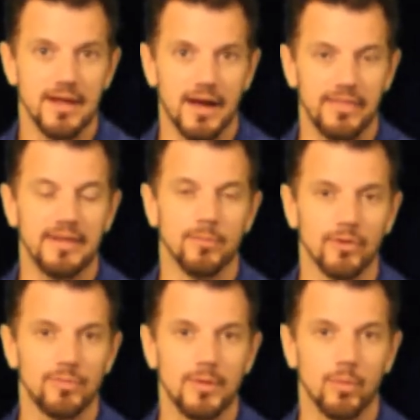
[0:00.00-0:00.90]
I think
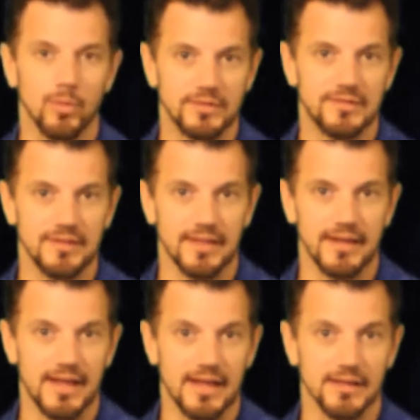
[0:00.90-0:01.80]
most people would see
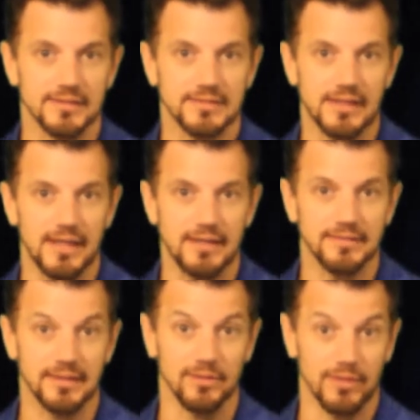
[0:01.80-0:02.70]
that as a
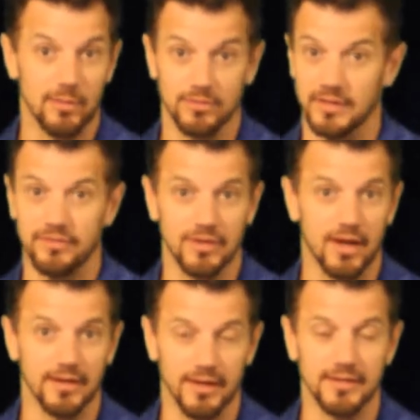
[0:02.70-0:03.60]
signal that was left
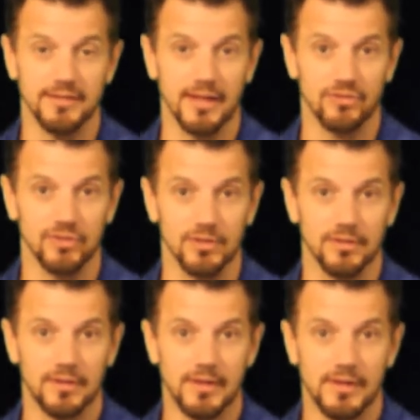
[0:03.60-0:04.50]
on unintentional.
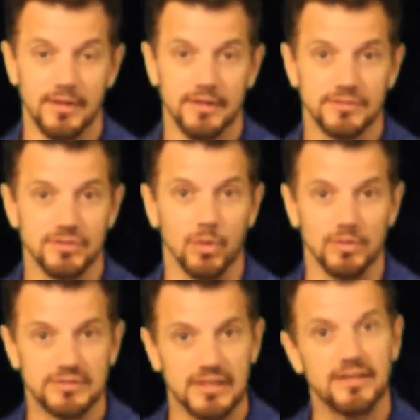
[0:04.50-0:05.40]
So
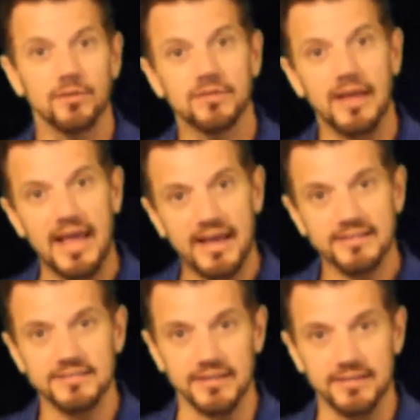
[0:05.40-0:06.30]
signal to
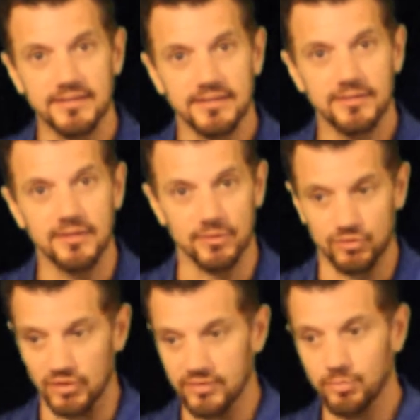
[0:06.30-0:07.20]
exit,
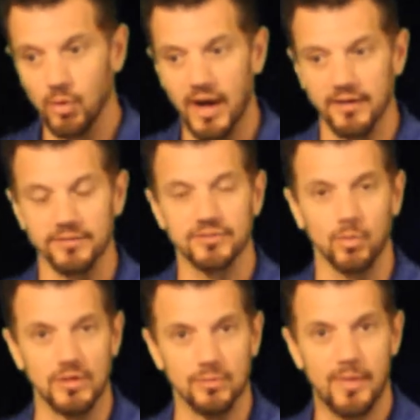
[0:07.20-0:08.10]
just prior. So
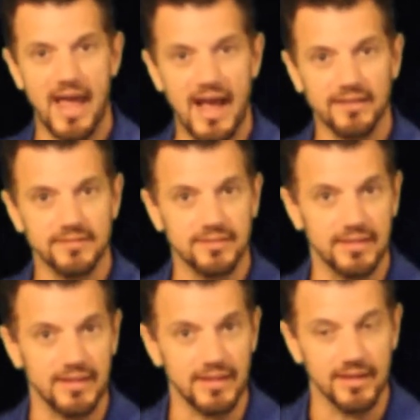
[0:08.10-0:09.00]
when you pass
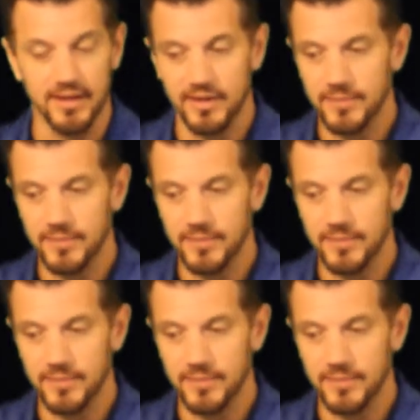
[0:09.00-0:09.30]
the